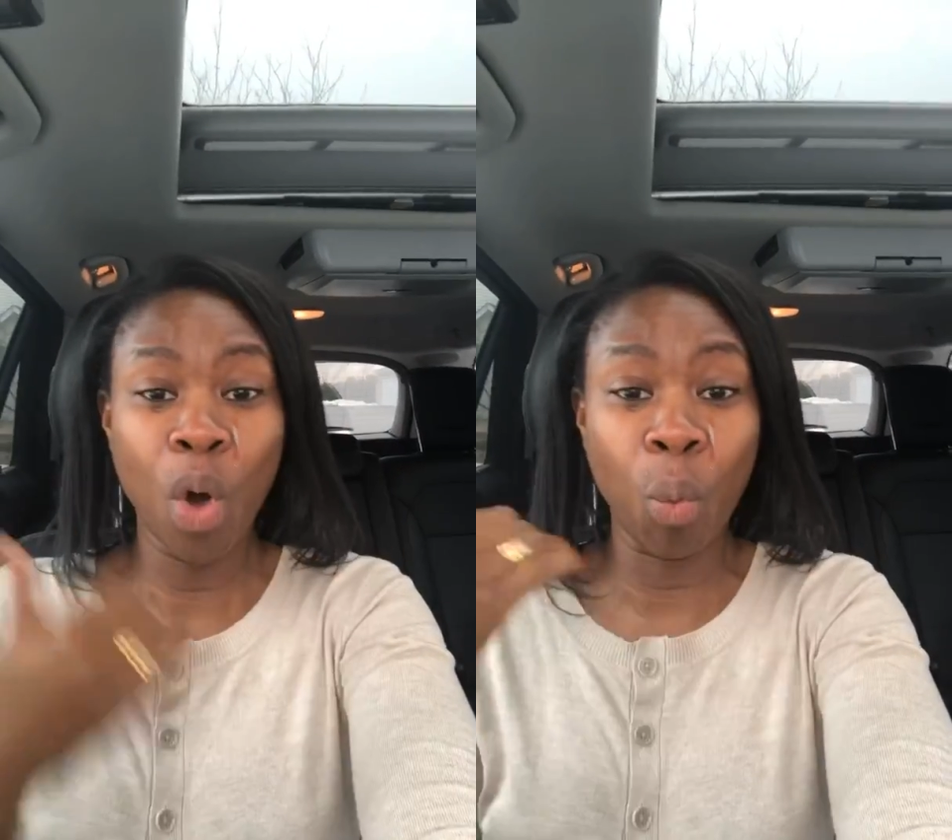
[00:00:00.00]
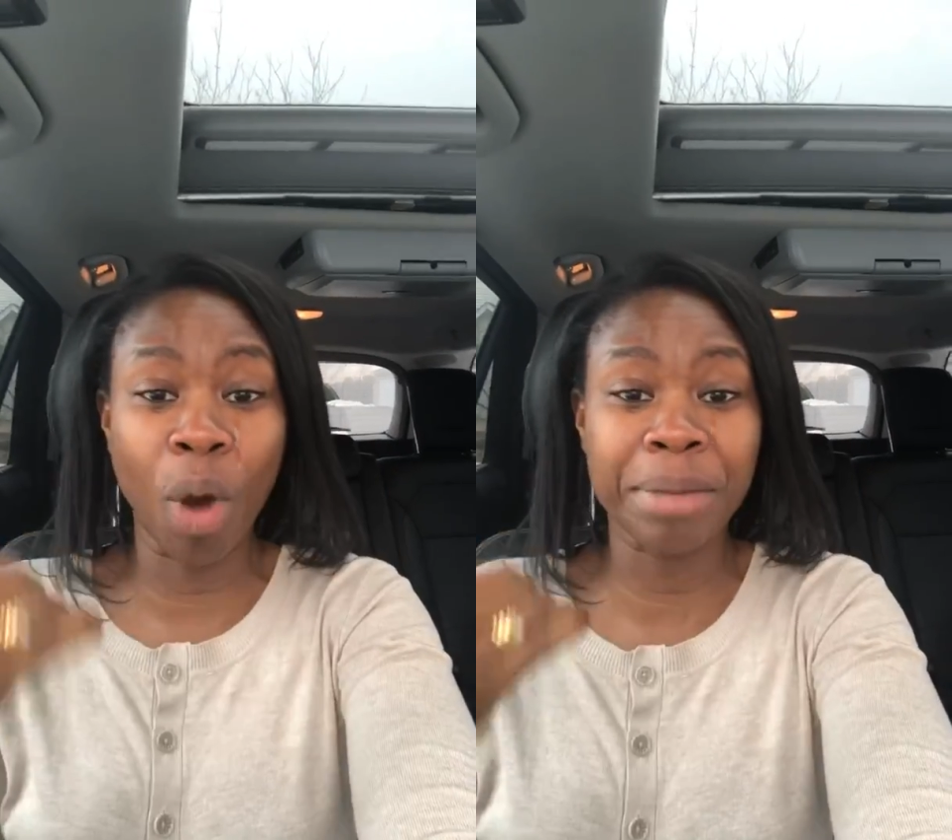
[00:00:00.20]

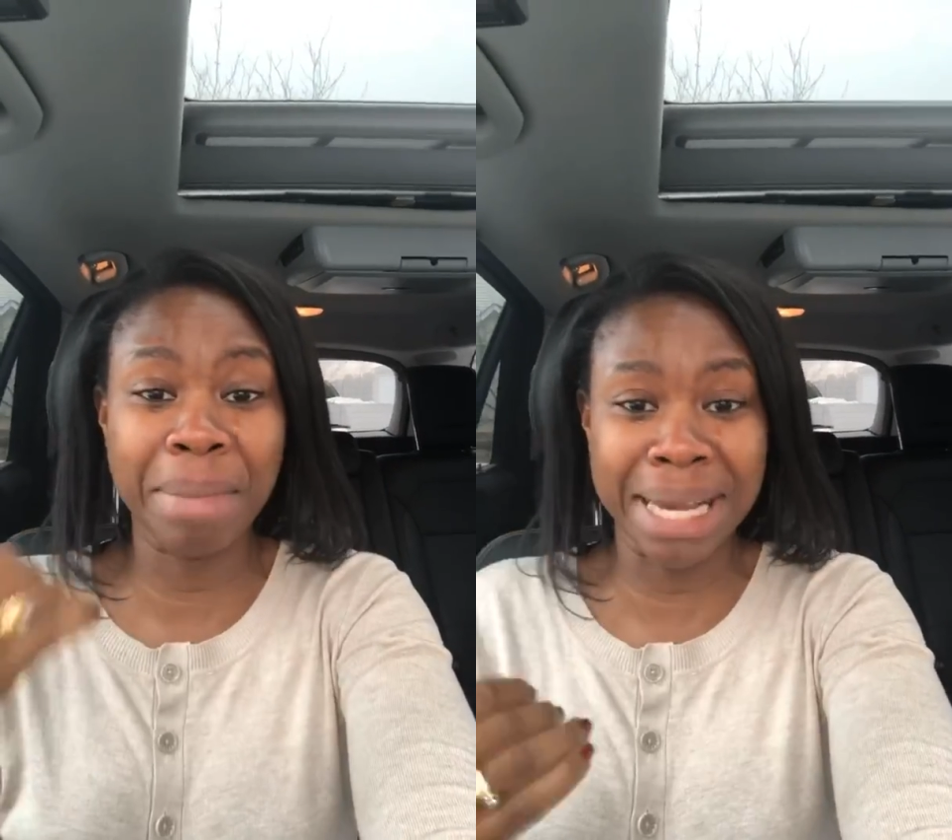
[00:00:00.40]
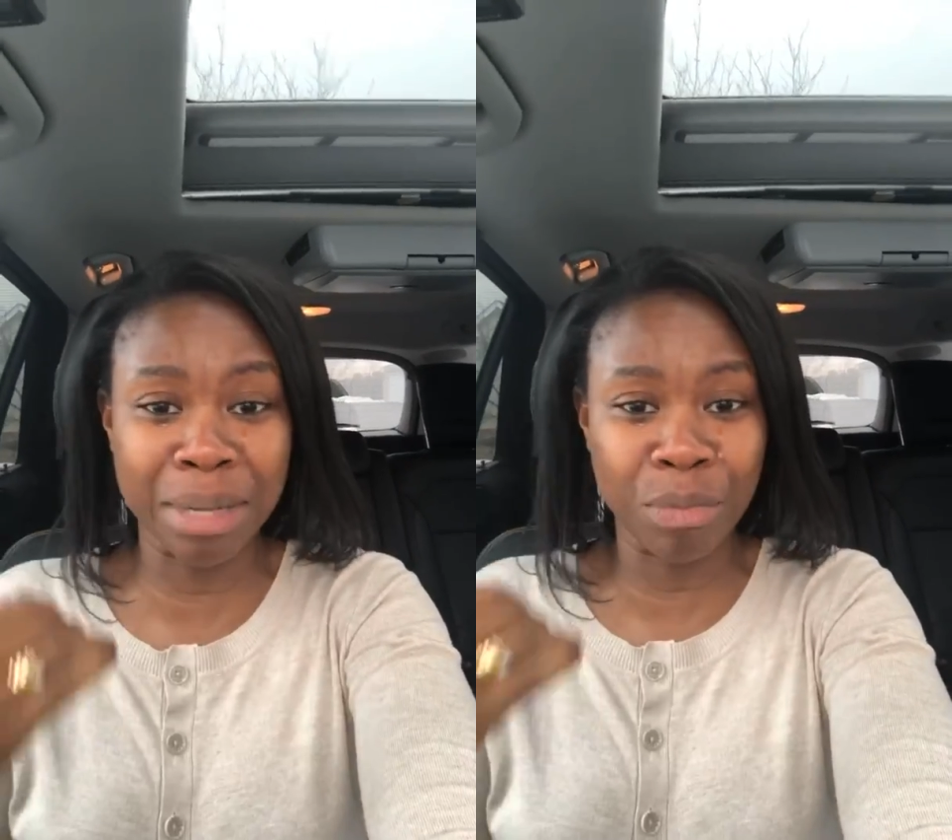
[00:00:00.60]
What
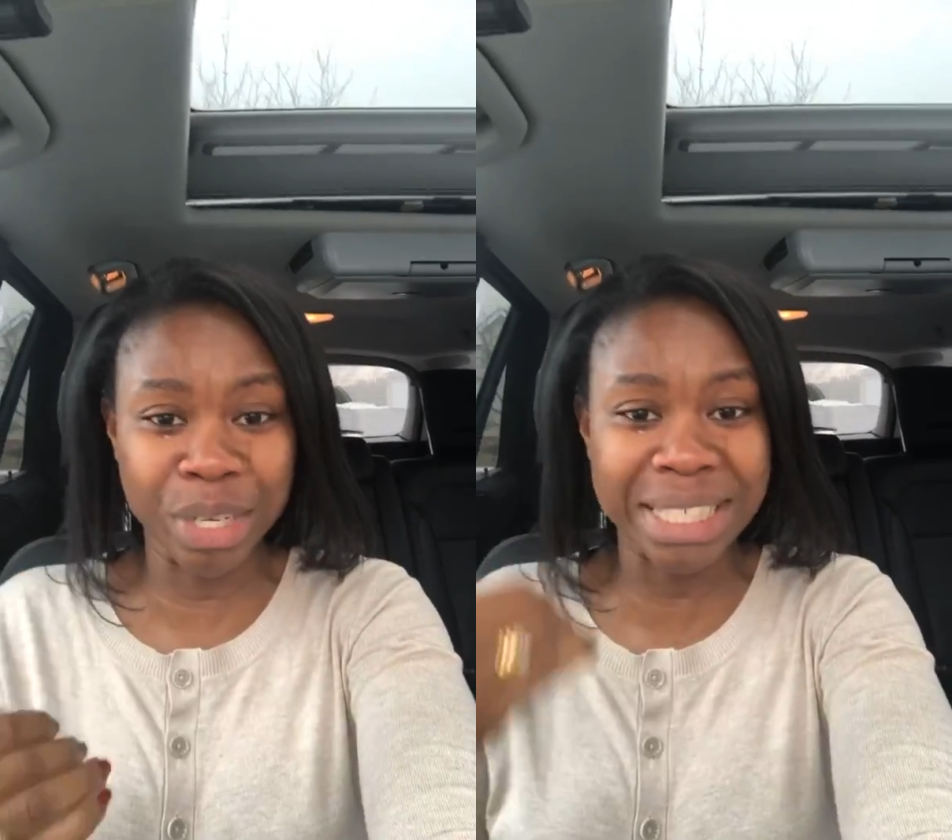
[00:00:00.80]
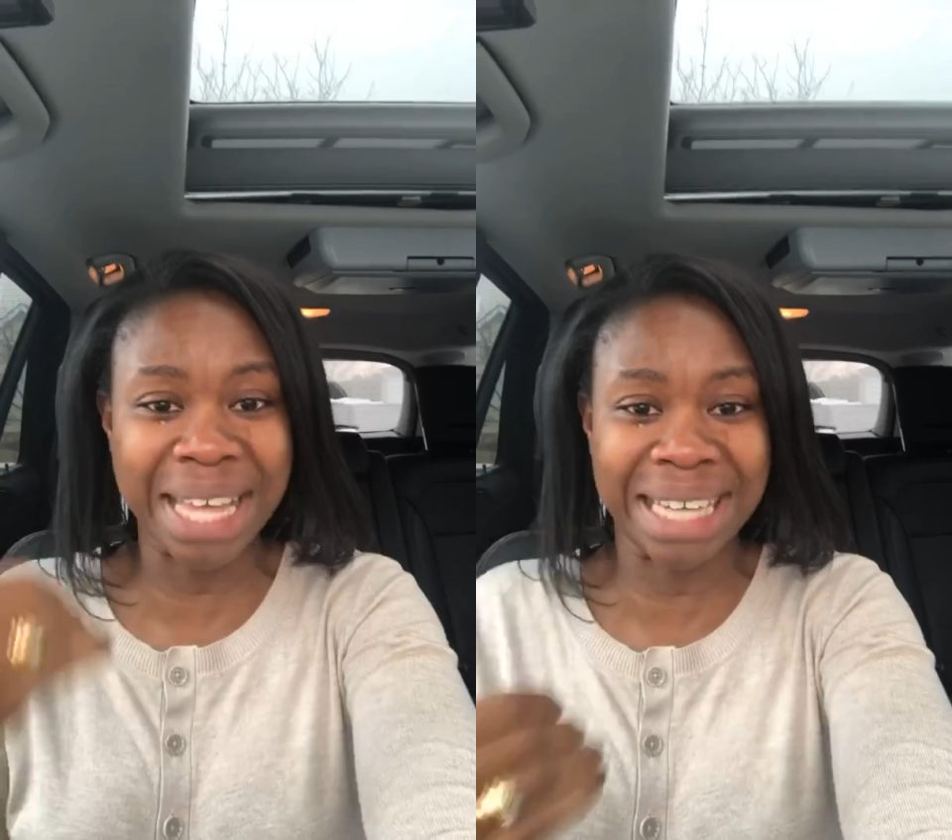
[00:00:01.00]
made him
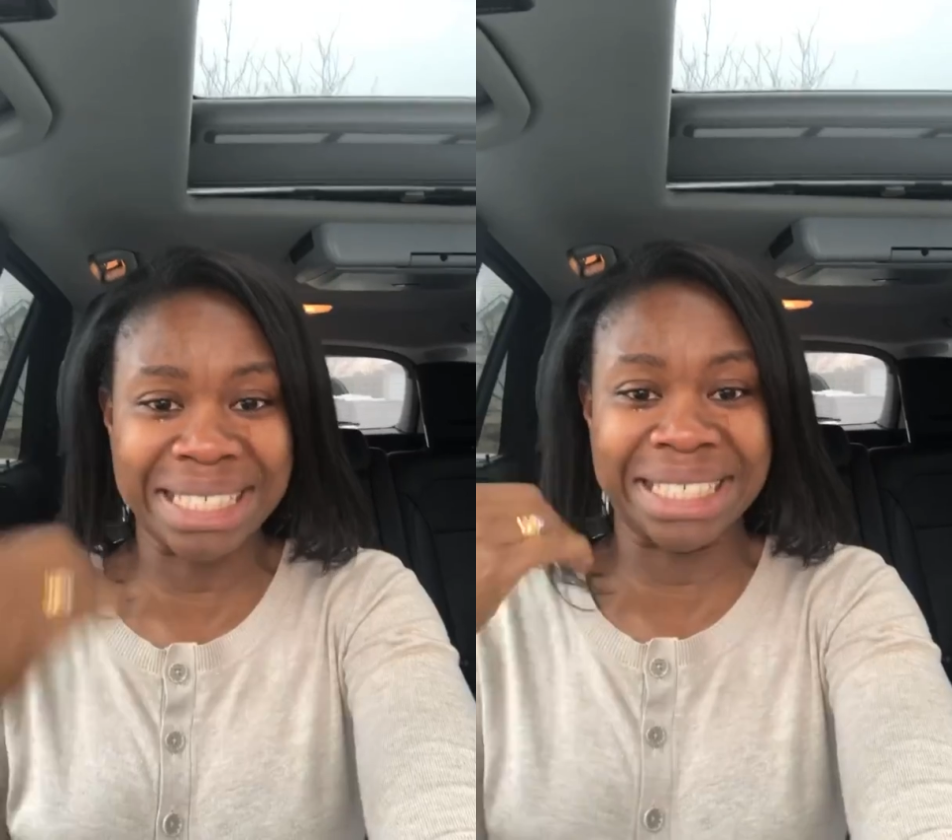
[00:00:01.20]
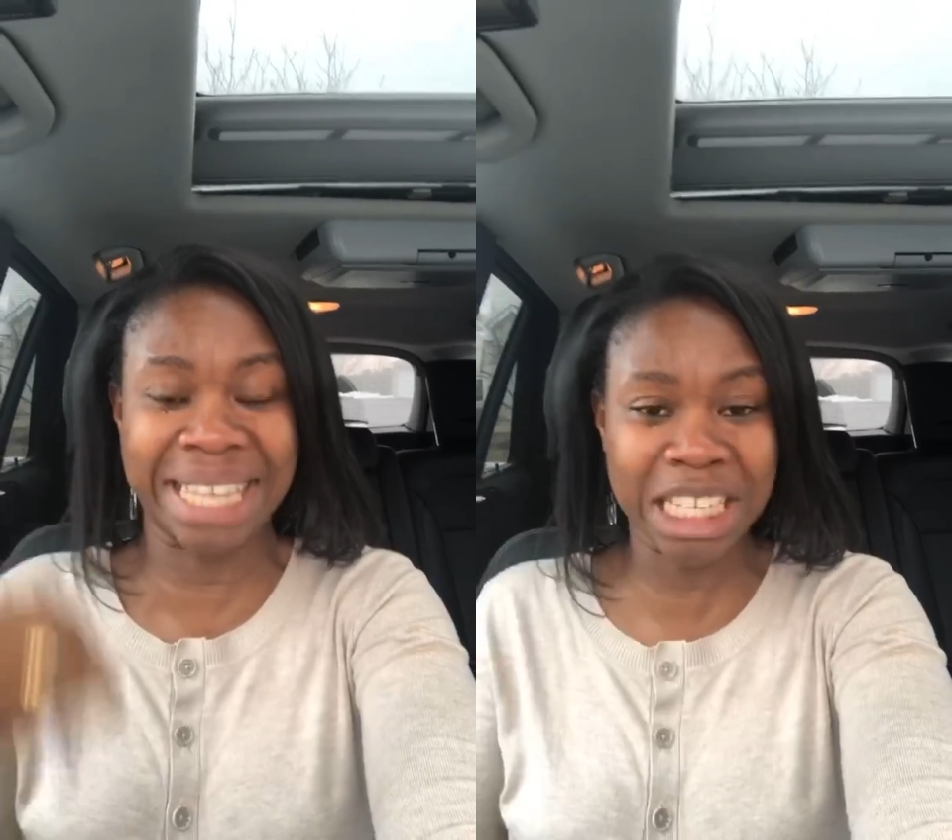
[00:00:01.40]
reach
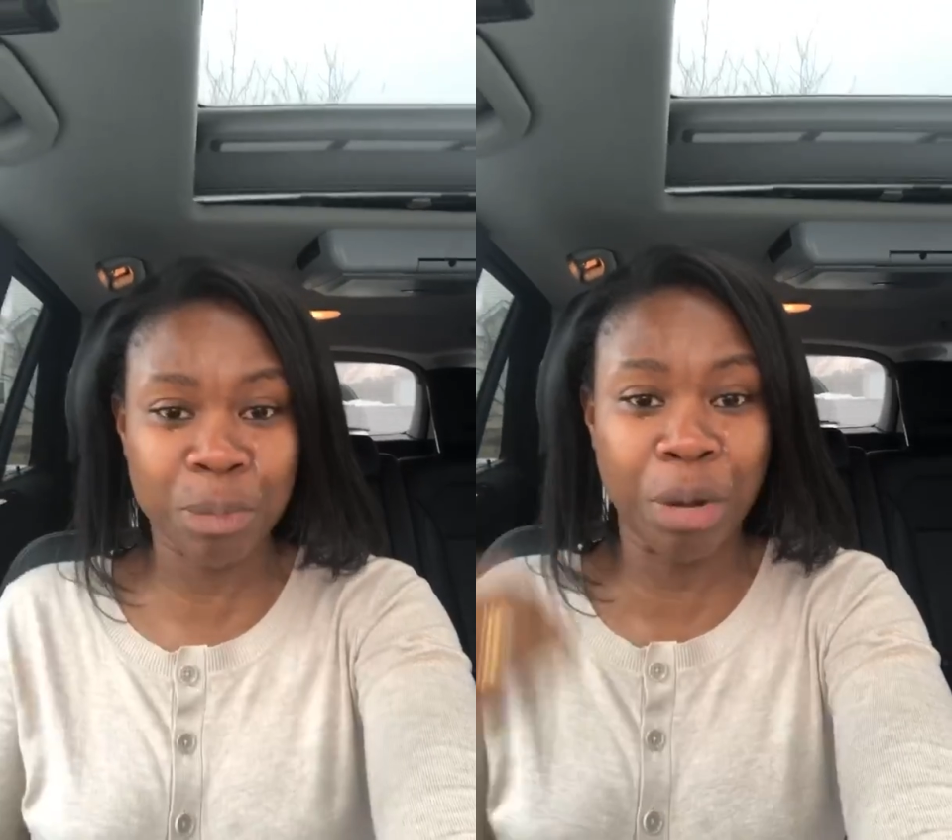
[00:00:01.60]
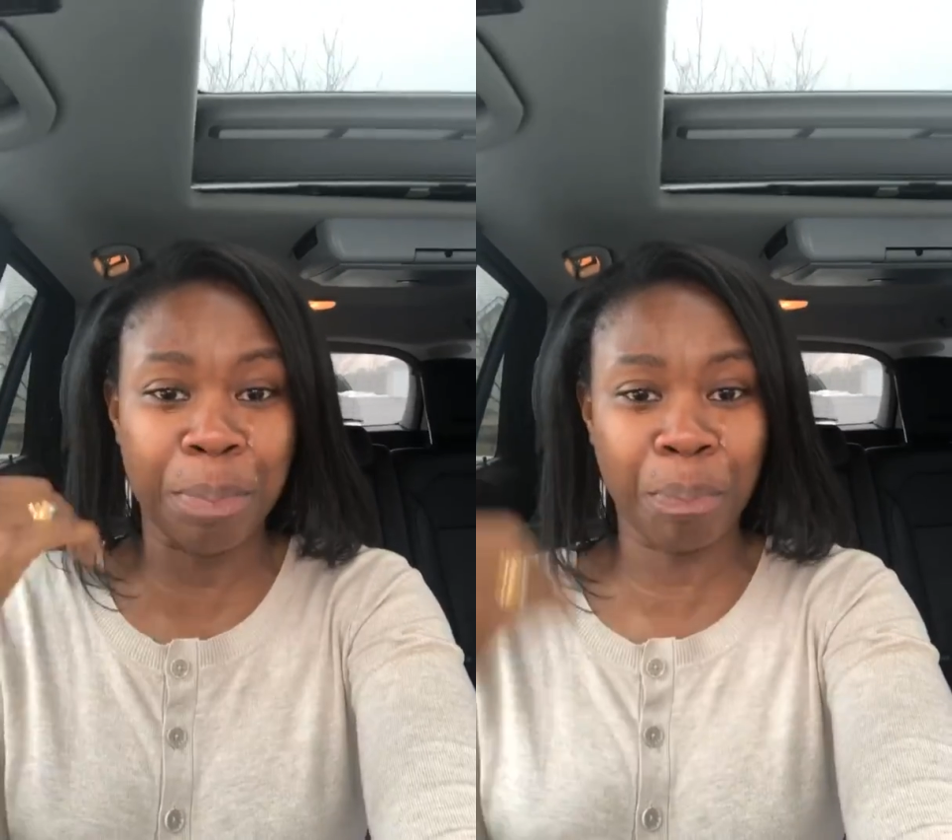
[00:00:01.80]
that
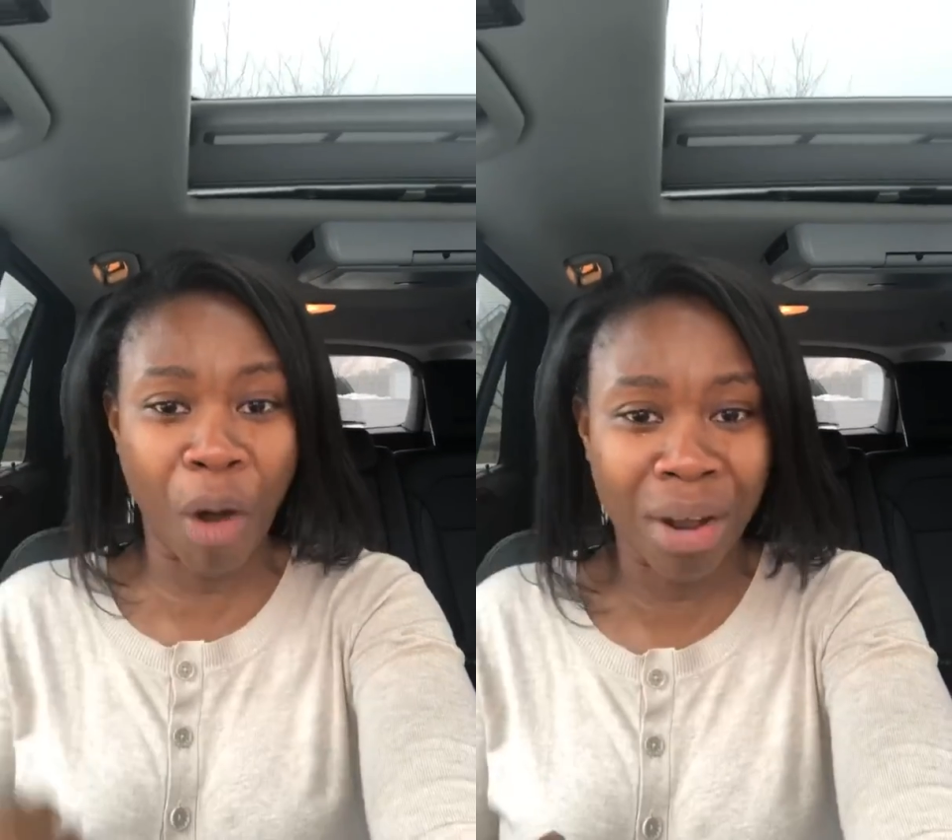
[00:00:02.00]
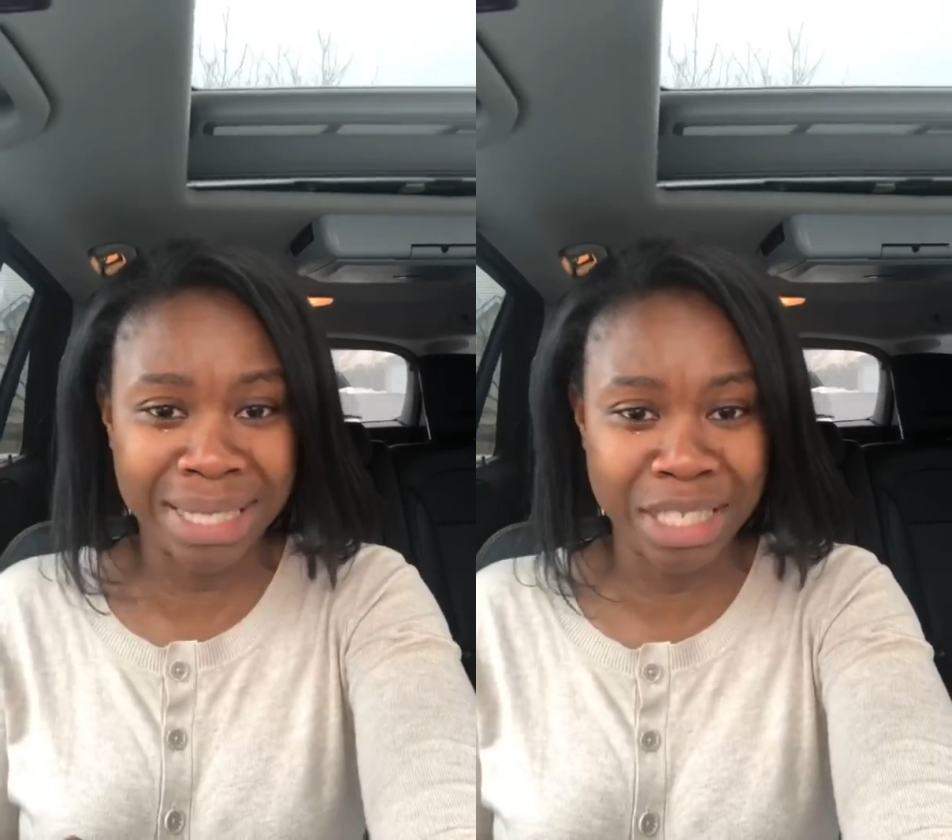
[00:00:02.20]
desperate
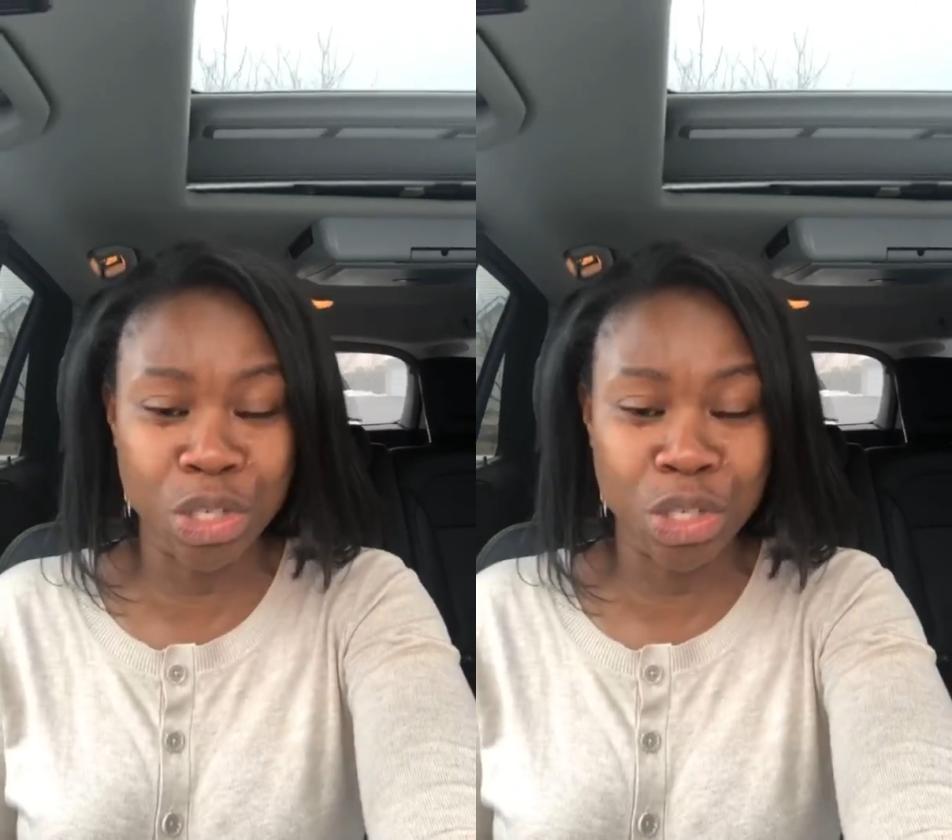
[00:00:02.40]
point?